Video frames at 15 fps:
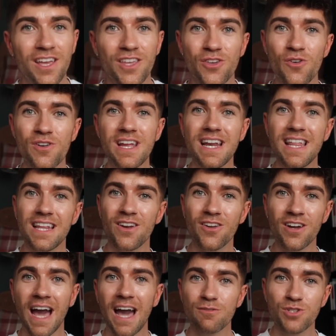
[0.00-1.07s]
You're nearly,
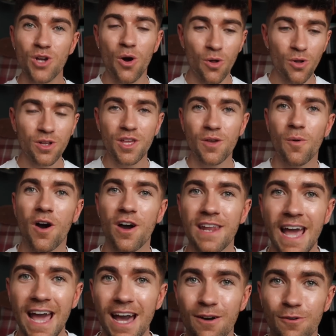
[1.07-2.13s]
look how tall you are
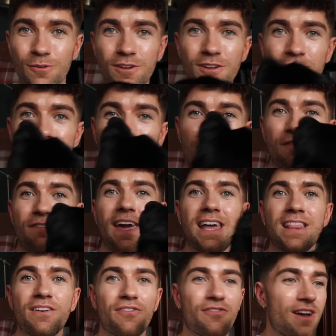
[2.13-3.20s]
now. Look, you fit
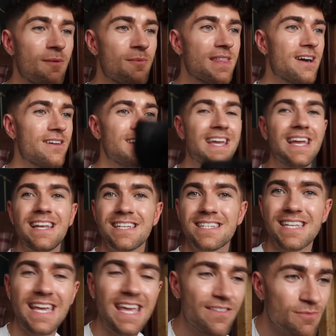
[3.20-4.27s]
in the frame without needing
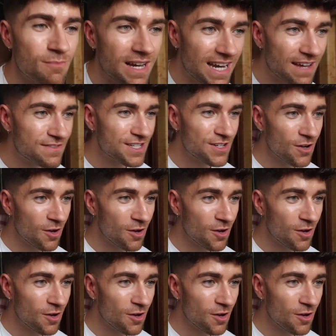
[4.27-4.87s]
to even be lifted